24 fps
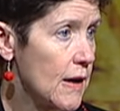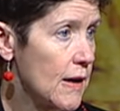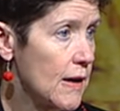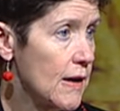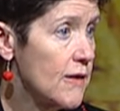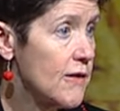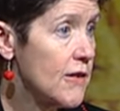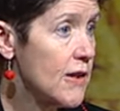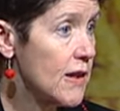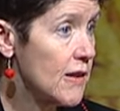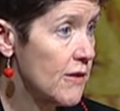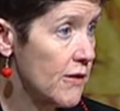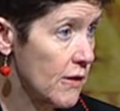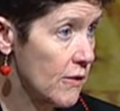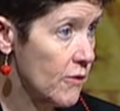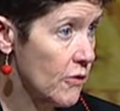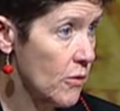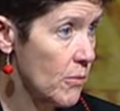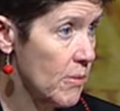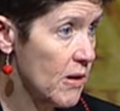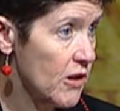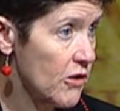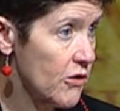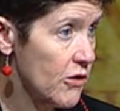contains
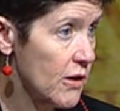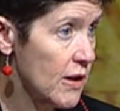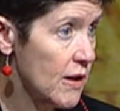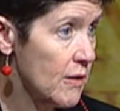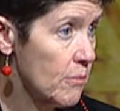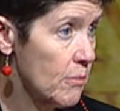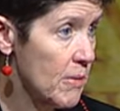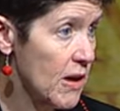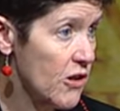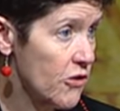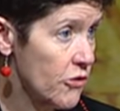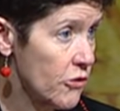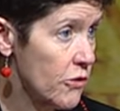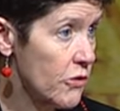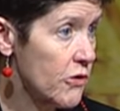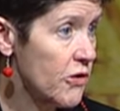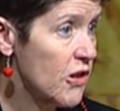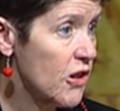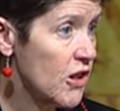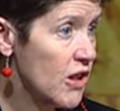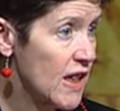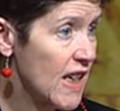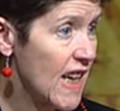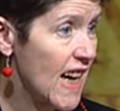information and measures
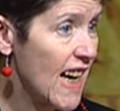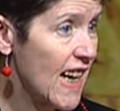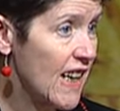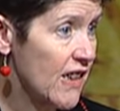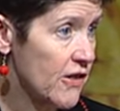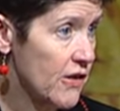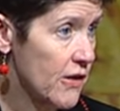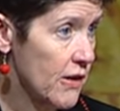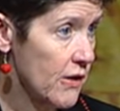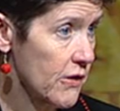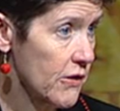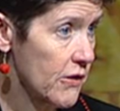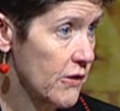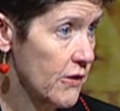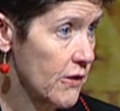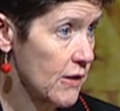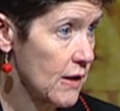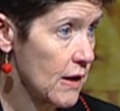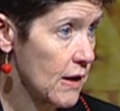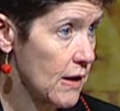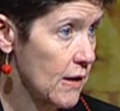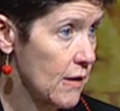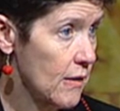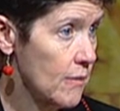on access to
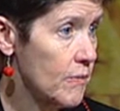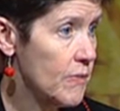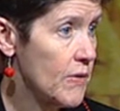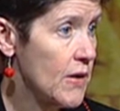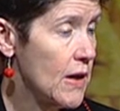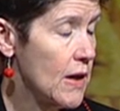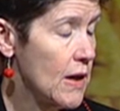care.